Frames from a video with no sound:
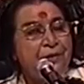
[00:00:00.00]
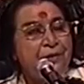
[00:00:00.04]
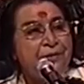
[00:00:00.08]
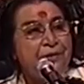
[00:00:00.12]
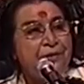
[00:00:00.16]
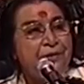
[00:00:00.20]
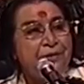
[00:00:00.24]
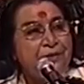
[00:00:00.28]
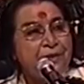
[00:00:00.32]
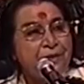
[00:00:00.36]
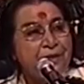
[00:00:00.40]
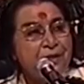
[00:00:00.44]

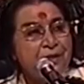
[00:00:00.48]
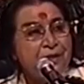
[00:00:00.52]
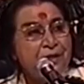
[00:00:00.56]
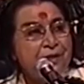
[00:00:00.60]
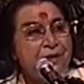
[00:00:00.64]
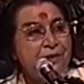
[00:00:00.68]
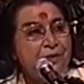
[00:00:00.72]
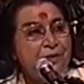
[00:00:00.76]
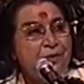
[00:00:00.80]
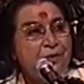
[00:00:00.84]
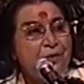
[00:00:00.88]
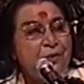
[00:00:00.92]

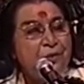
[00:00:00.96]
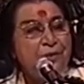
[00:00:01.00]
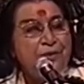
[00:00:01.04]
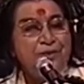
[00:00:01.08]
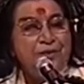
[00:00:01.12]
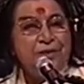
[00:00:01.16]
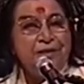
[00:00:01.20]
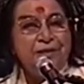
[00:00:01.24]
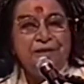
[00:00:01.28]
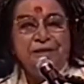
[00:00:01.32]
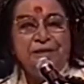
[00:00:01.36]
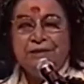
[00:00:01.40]
scene with
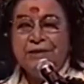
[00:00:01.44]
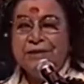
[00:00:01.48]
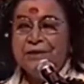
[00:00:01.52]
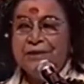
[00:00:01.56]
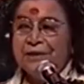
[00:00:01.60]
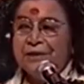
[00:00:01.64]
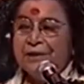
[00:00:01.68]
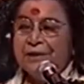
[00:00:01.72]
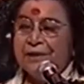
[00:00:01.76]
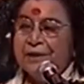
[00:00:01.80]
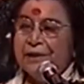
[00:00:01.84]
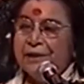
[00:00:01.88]

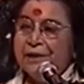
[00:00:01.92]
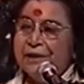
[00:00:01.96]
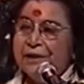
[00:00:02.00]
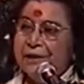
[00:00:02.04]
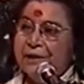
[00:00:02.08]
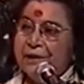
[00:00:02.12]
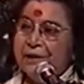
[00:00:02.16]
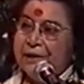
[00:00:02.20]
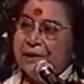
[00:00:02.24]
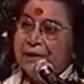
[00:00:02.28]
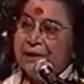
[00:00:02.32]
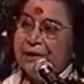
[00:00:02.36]
such
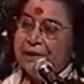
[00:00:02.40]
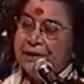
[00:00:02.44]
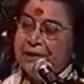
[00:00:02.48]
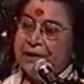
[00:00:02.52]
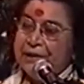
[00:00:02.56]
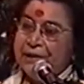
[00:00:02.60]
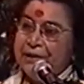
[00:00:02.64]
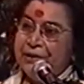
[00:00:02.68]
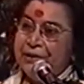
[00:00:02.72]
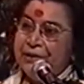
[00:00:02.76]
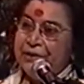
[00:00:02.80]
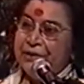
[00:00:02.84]

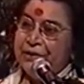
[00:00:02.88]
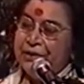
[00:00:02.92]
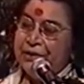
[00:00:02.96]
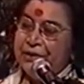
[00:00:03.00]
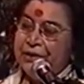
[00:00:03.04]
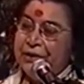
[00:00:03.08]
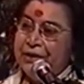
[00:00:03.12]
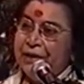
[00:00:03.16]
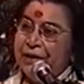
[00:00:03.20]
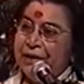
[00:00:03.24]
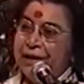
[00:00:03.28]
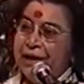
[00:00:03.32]

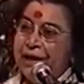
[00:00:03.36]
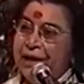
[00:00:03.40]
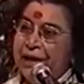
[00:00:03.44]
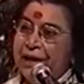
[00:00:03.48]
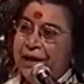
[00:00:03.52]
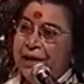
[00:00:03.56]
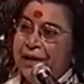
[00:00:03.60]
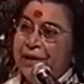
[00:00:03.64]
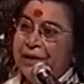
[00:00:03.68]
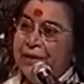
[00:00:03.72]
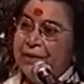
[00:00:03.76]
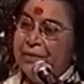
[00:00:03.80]
attention
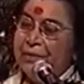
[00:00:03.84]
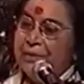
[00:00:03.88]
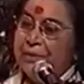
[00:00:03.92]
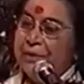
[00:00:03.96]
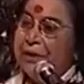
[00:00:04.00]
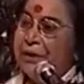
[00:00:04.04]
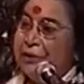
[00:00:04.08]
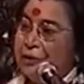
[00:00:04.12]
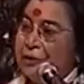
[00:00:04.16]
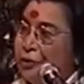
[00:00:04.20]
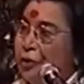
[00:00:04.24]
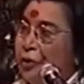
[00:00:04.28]
and
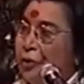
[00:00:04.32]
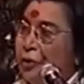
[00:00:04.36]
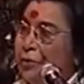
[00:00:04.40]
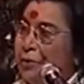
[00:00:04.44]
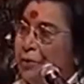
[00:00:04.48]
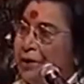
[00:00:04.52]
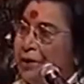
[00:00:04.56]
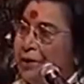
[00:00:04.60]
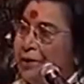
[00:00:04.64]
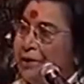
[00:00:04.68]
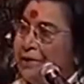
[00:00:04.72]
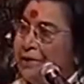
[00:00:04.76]
with
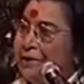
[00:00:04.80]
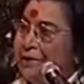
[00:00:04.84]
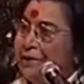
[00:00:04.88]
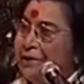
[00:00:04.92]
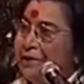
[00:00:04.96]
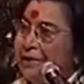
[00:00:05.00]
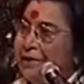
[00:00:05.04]
enjoyment,